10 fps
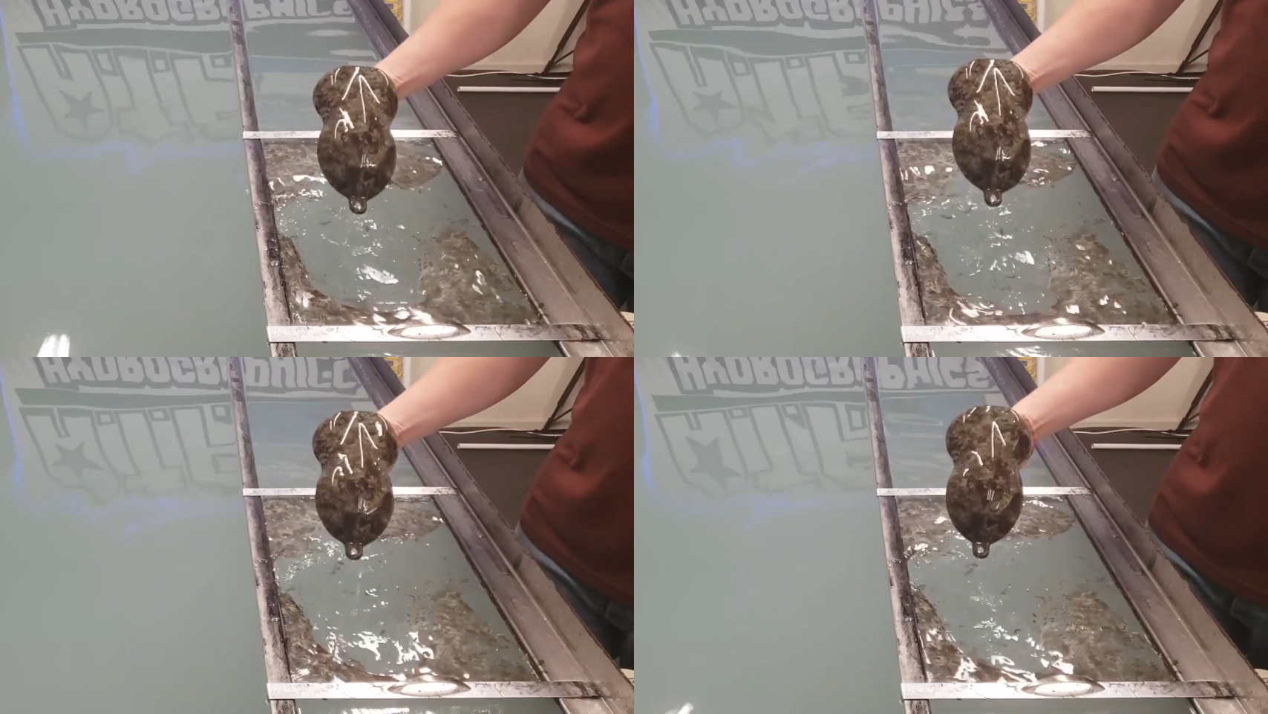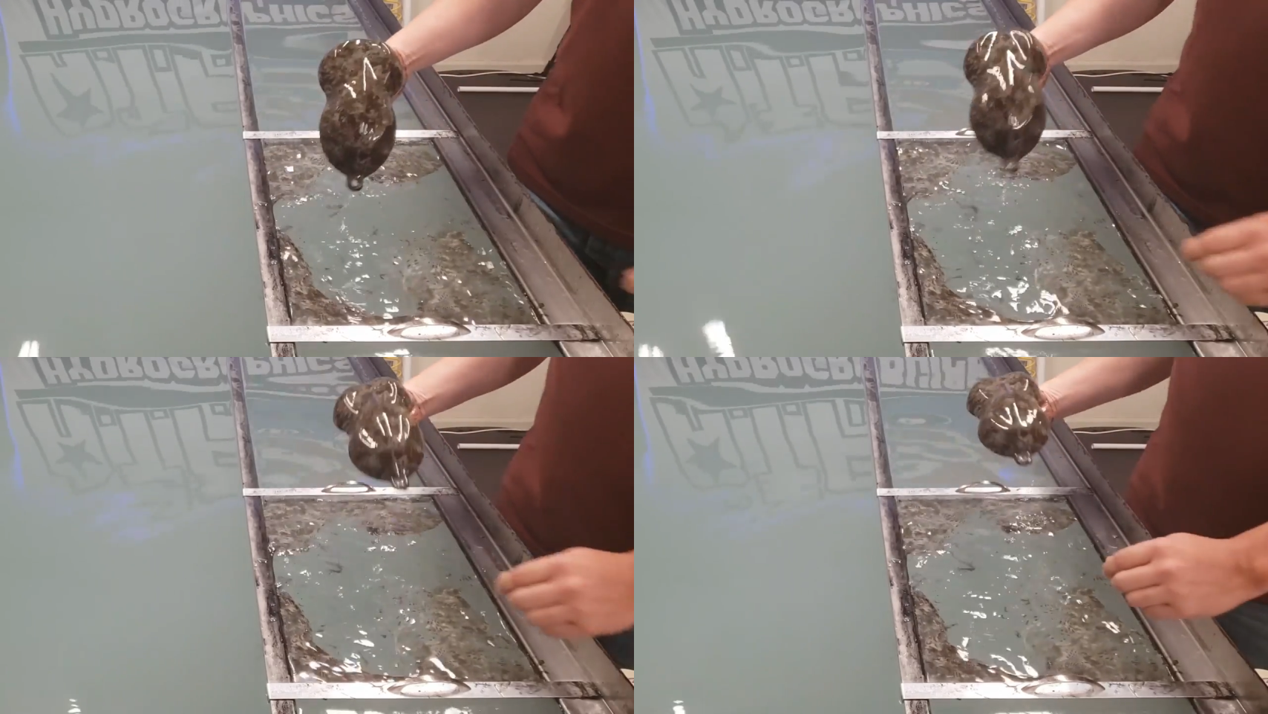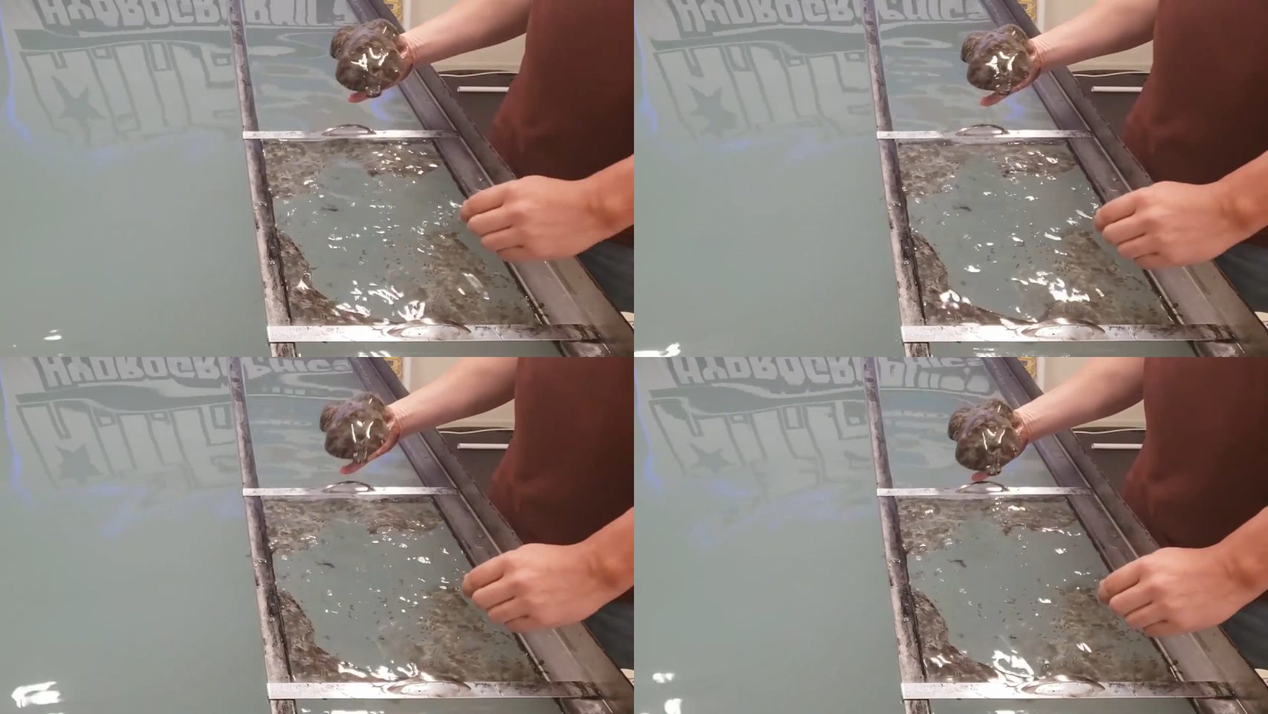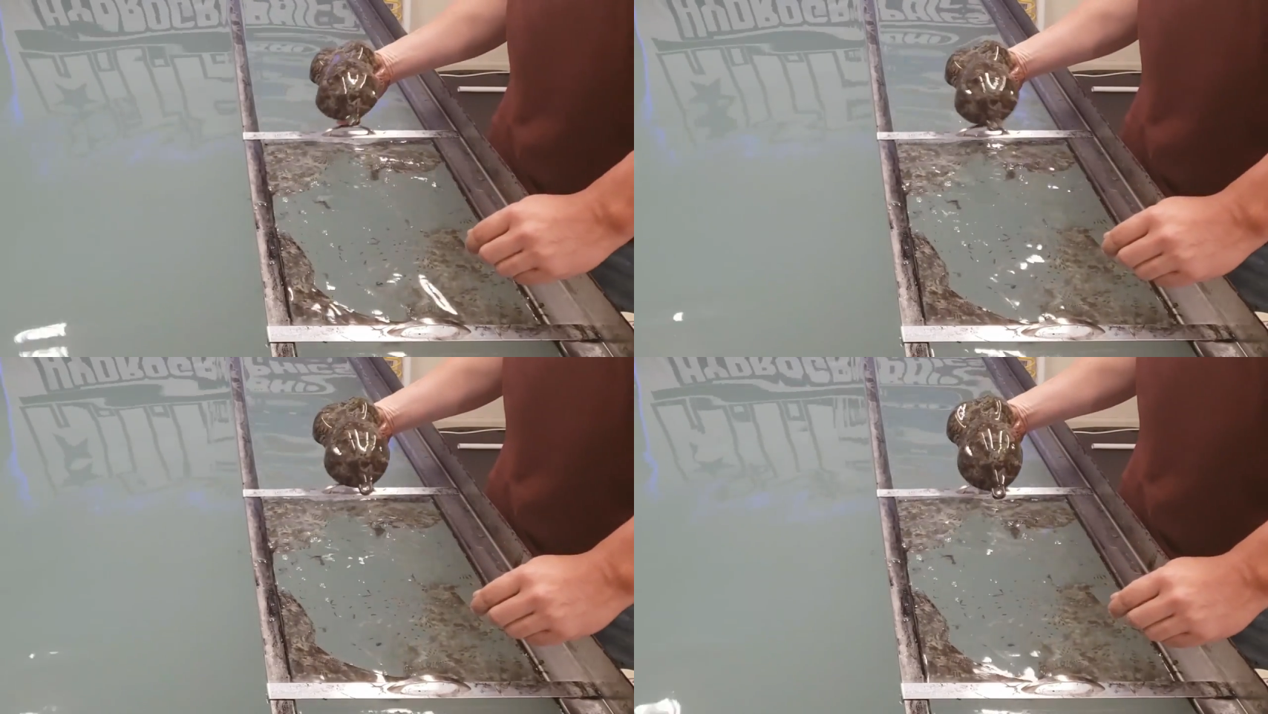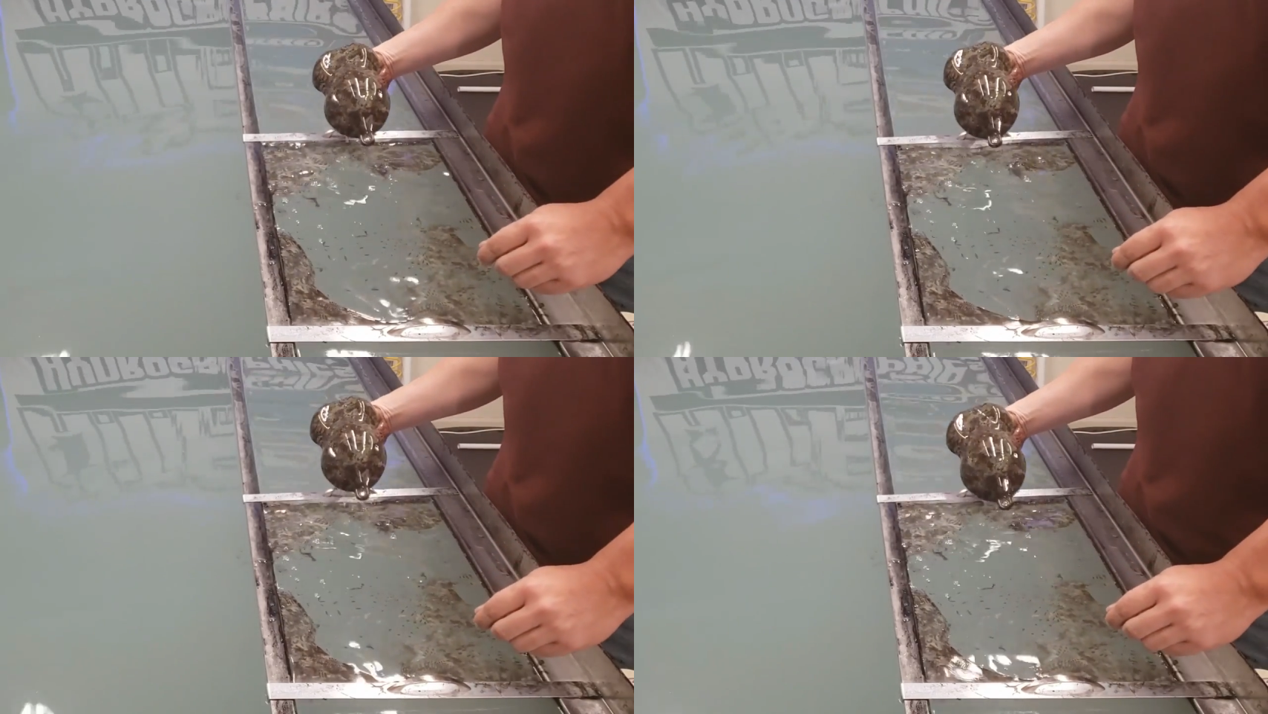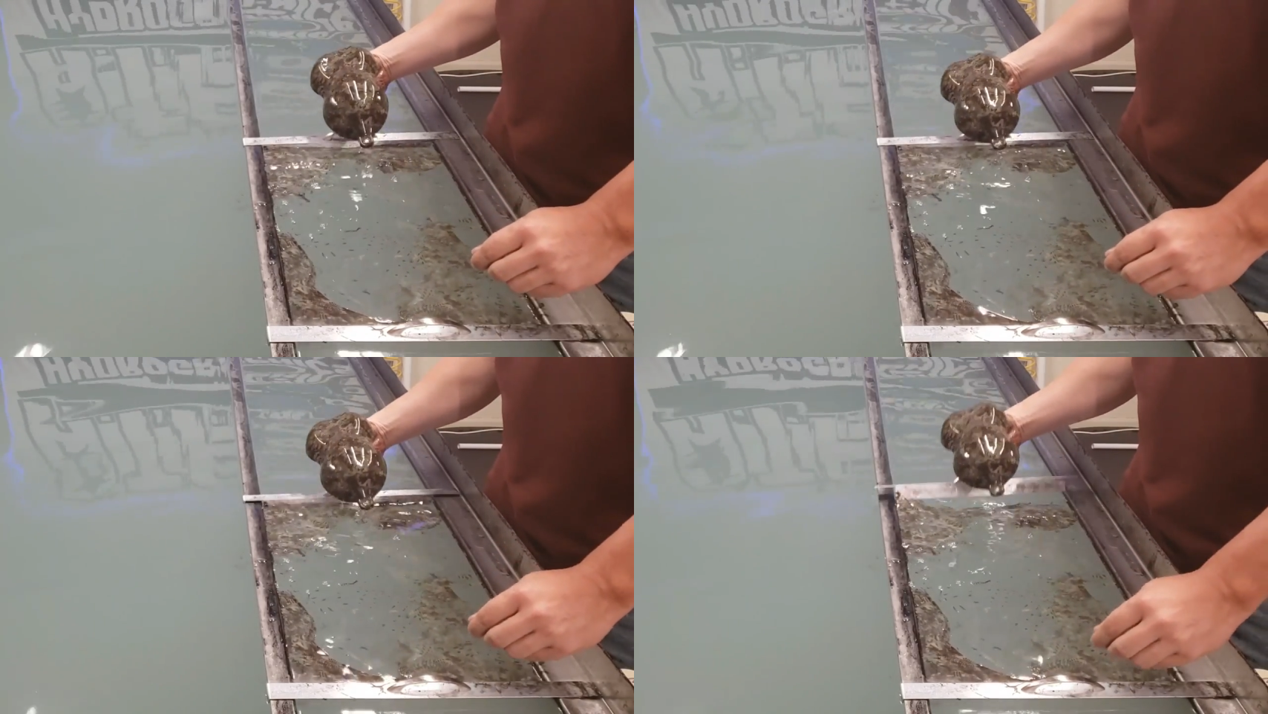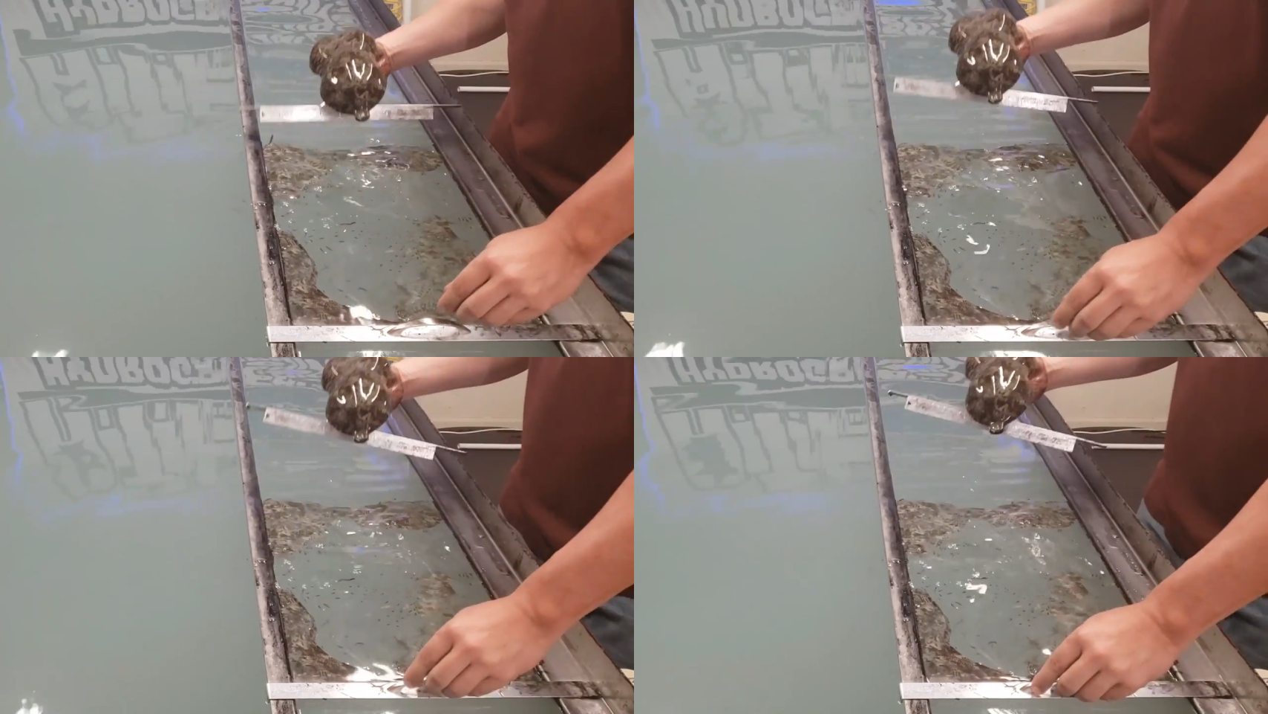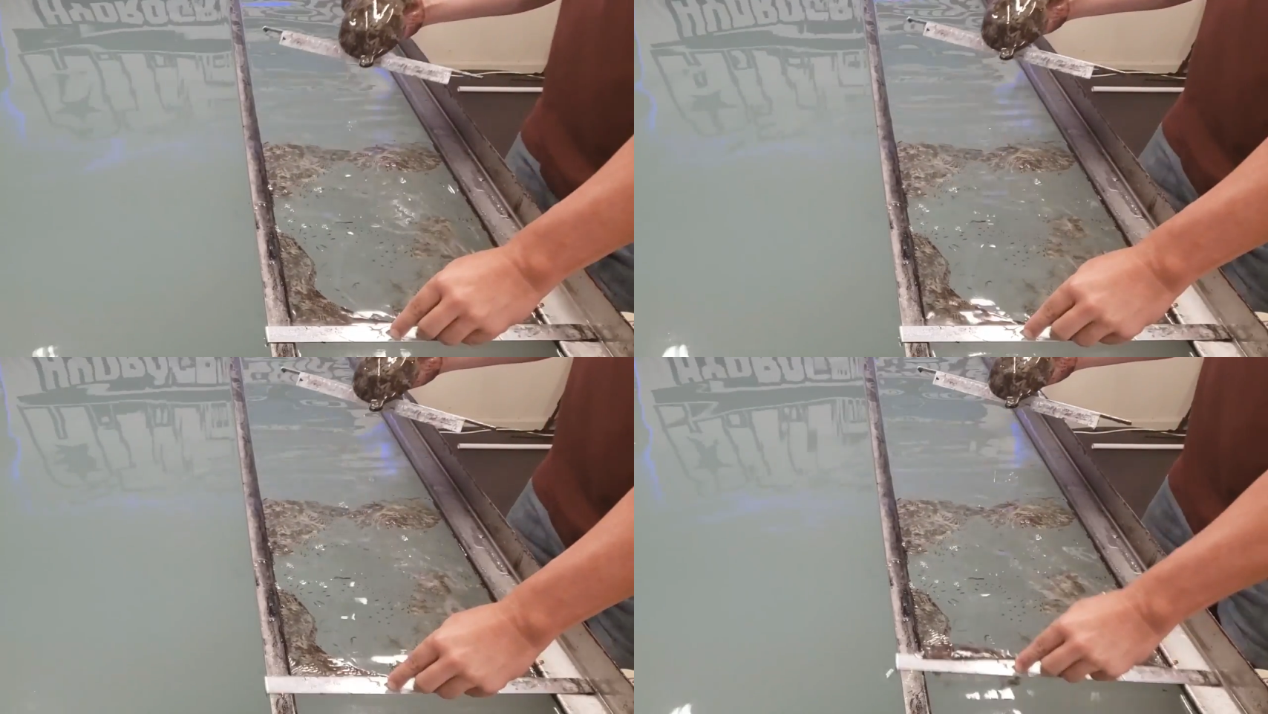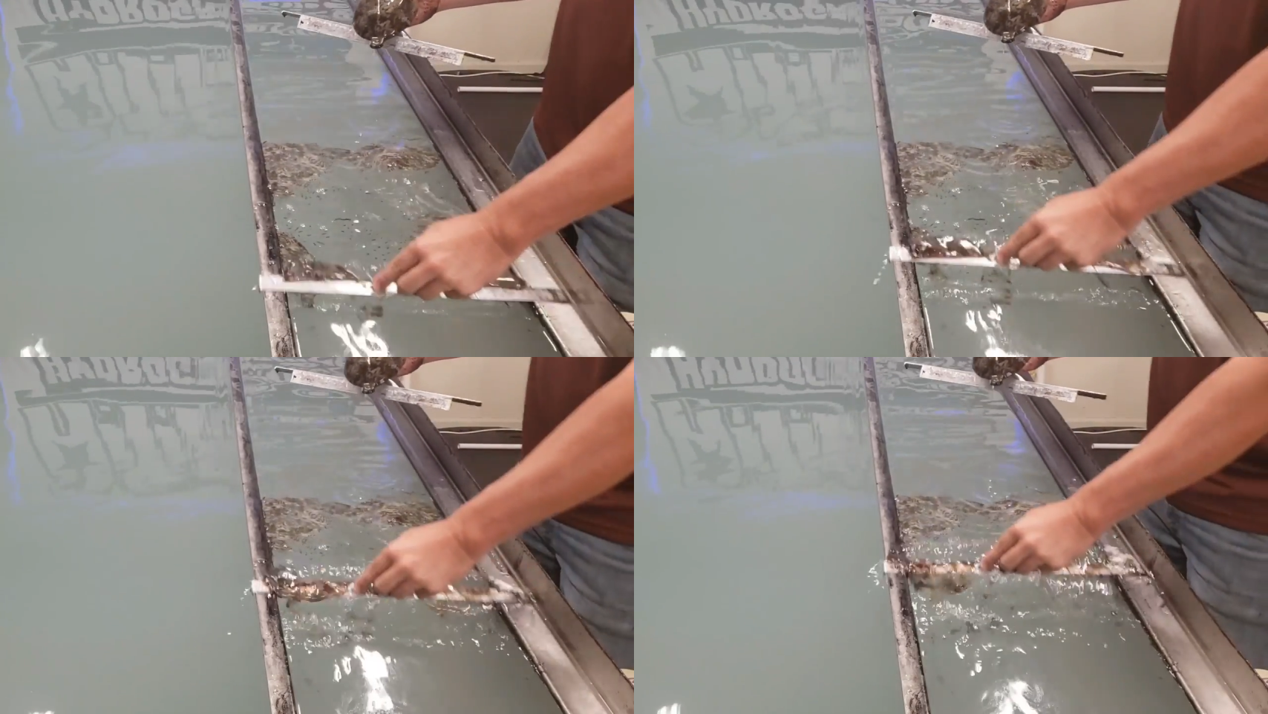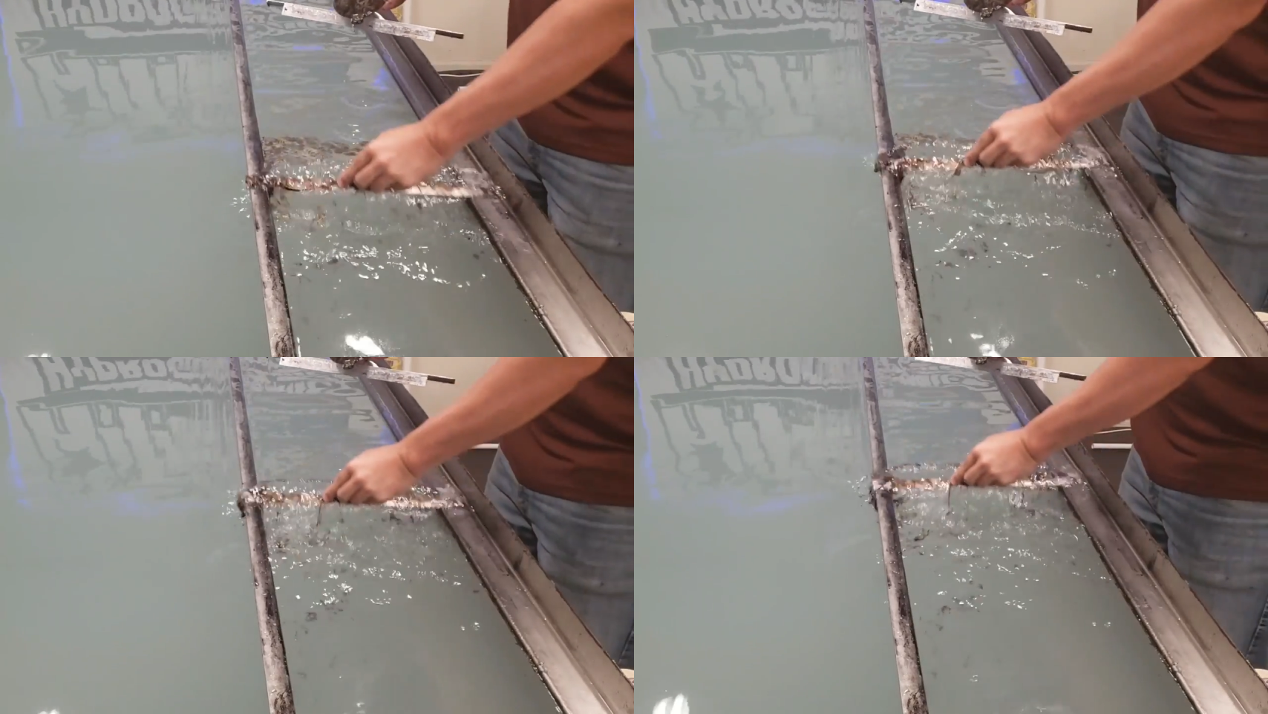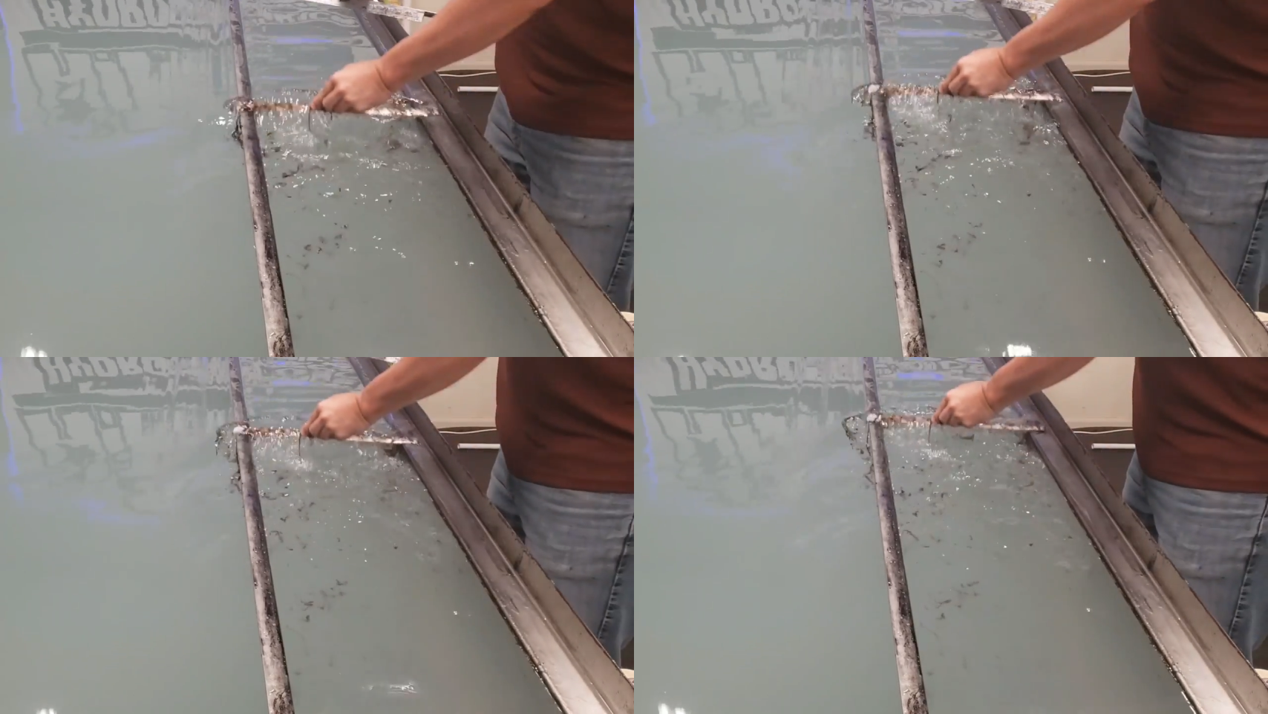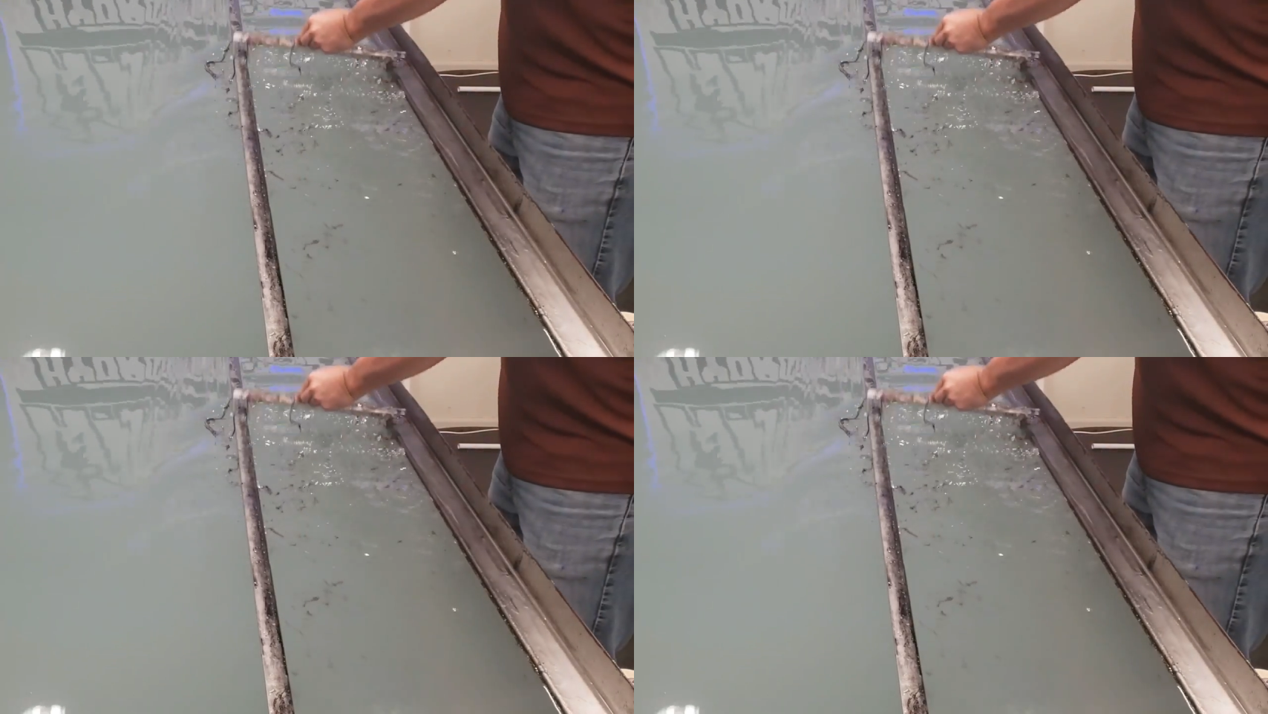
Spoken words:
Nobody's mouth can be seen.